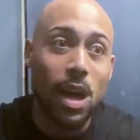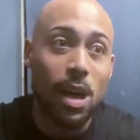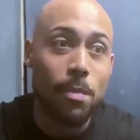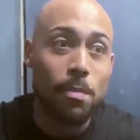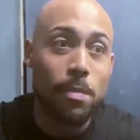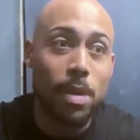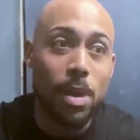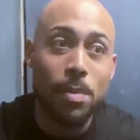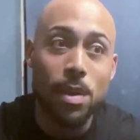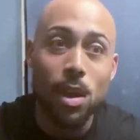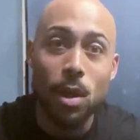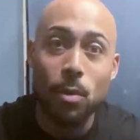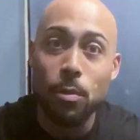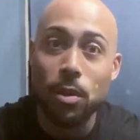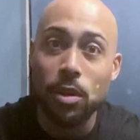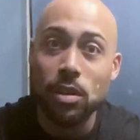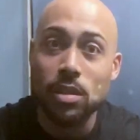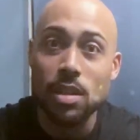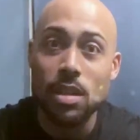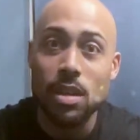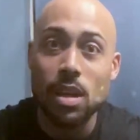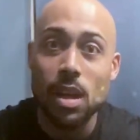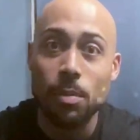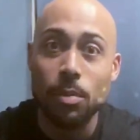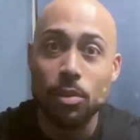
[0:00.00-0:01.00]
maybe I worked a
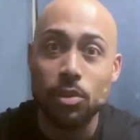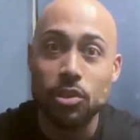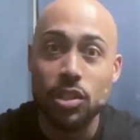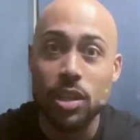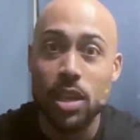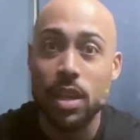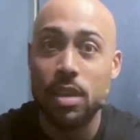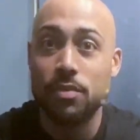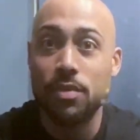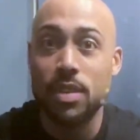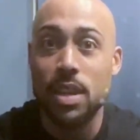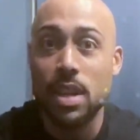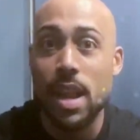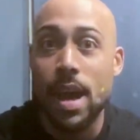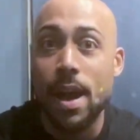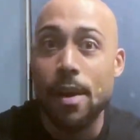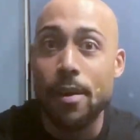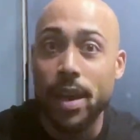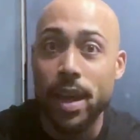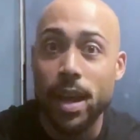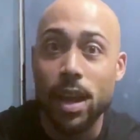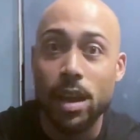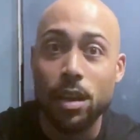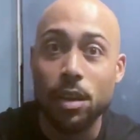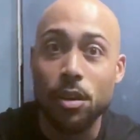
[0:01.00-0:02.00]
double shift and now
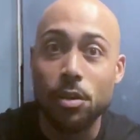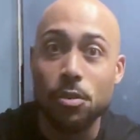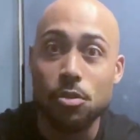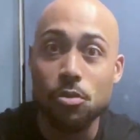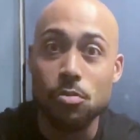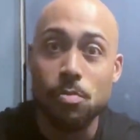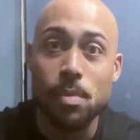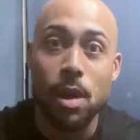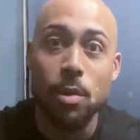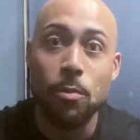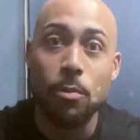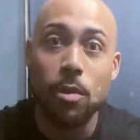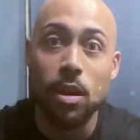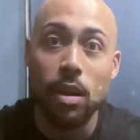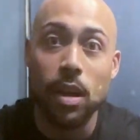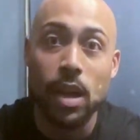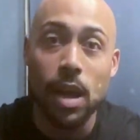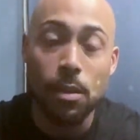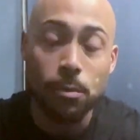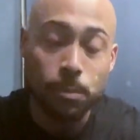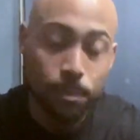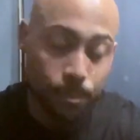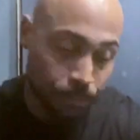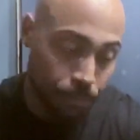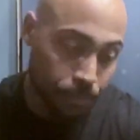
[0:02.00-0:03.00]
I got to go do my
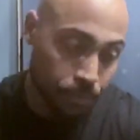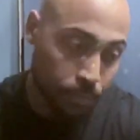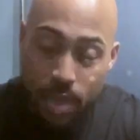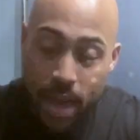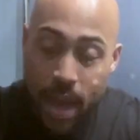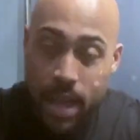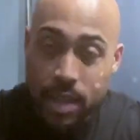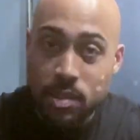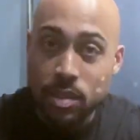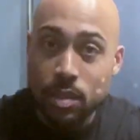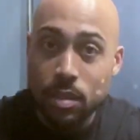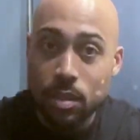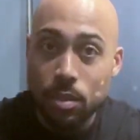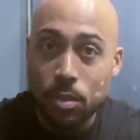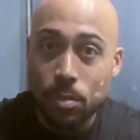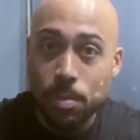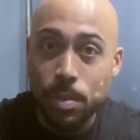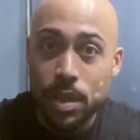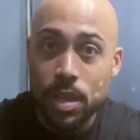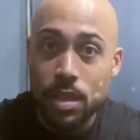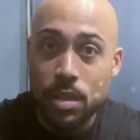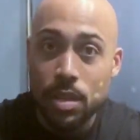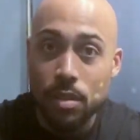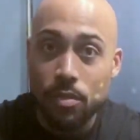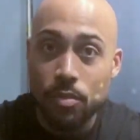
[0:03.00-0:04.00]
workout. That's a little
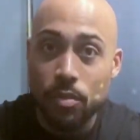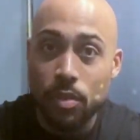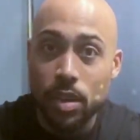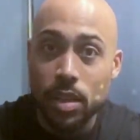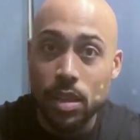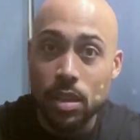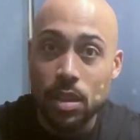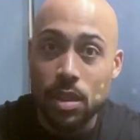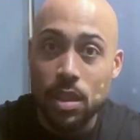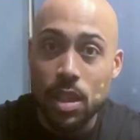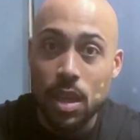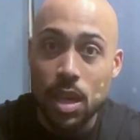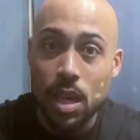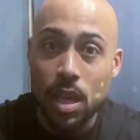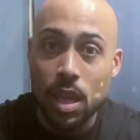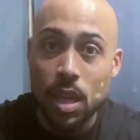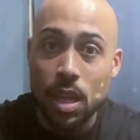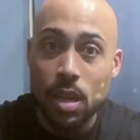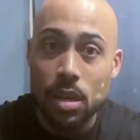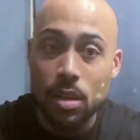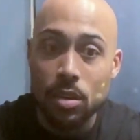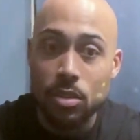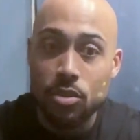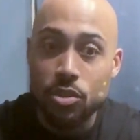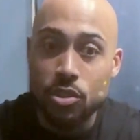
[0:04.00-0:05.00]
bit different
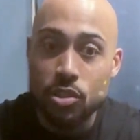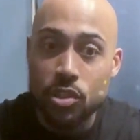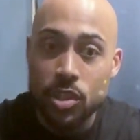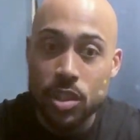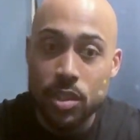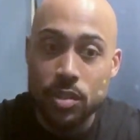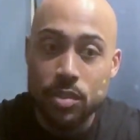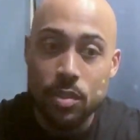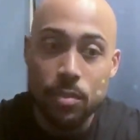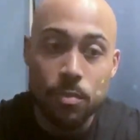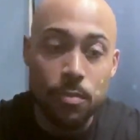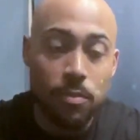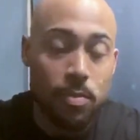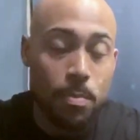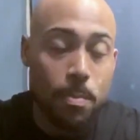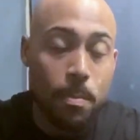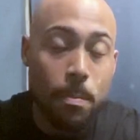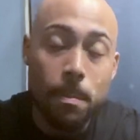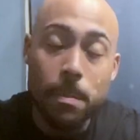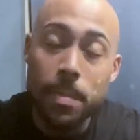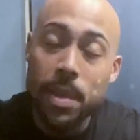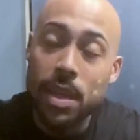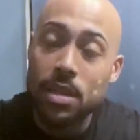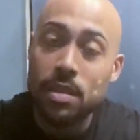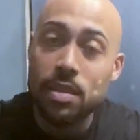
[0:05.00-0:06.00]
than just
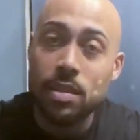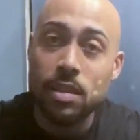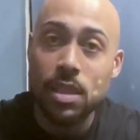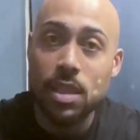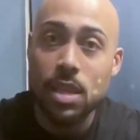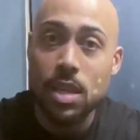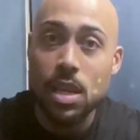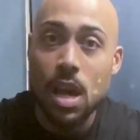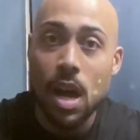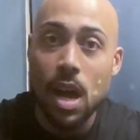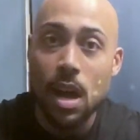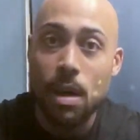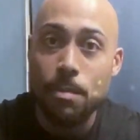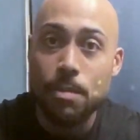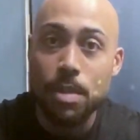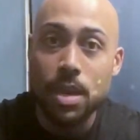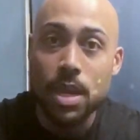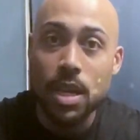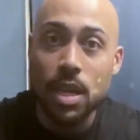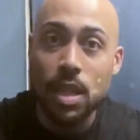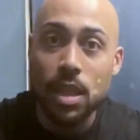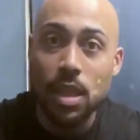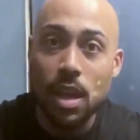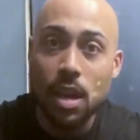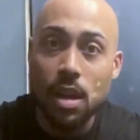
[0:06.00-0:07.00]
mentally not
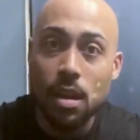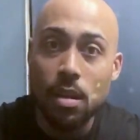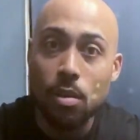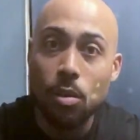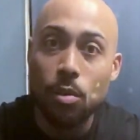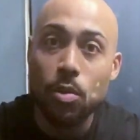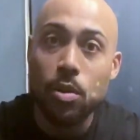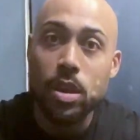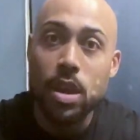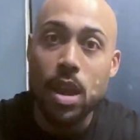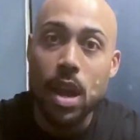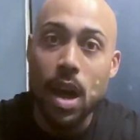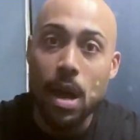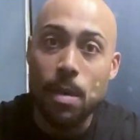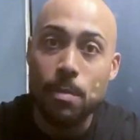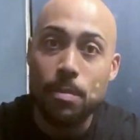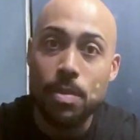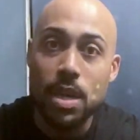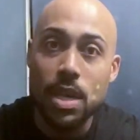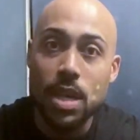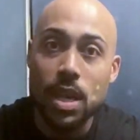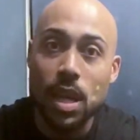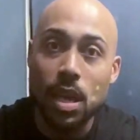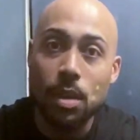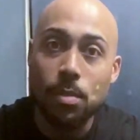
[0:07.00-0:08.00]
being there or not
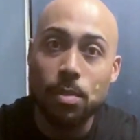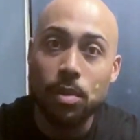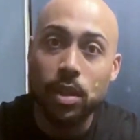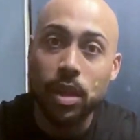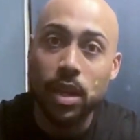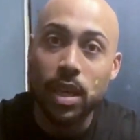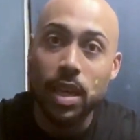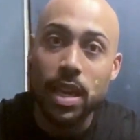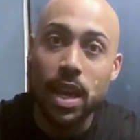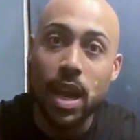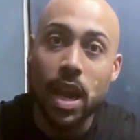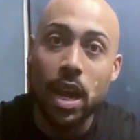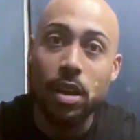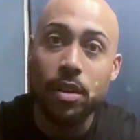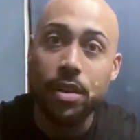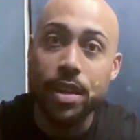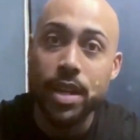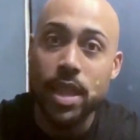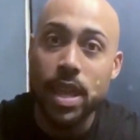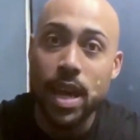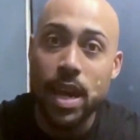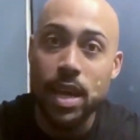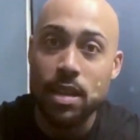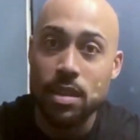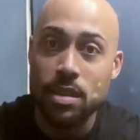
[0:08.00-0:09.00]
being able to carry
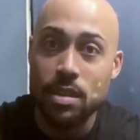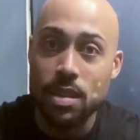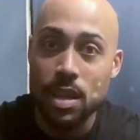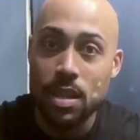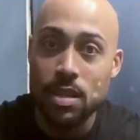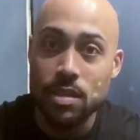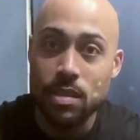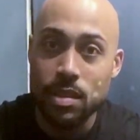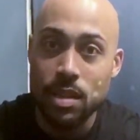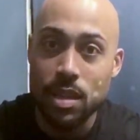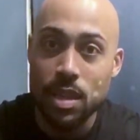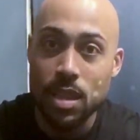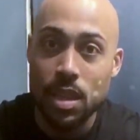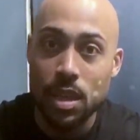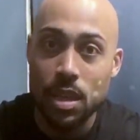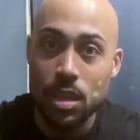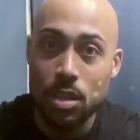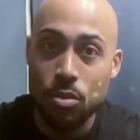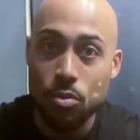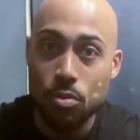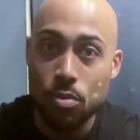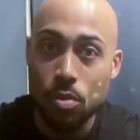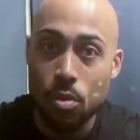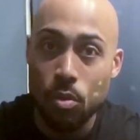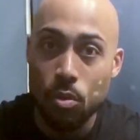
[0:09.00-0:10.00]
that intensity that
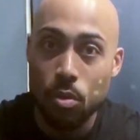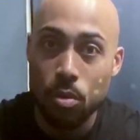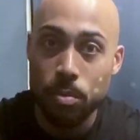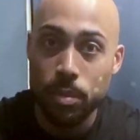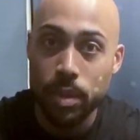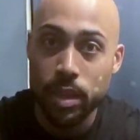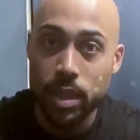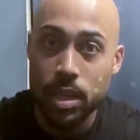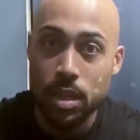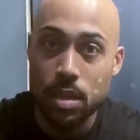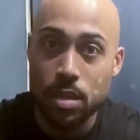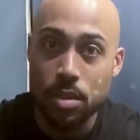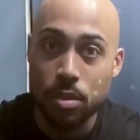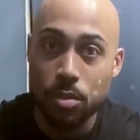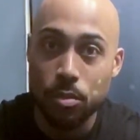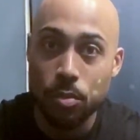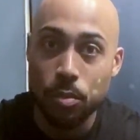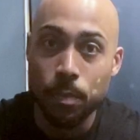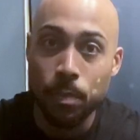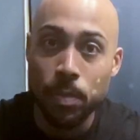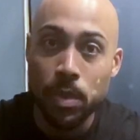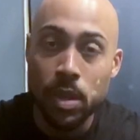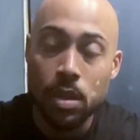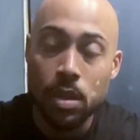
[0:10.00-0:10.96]
you normally do.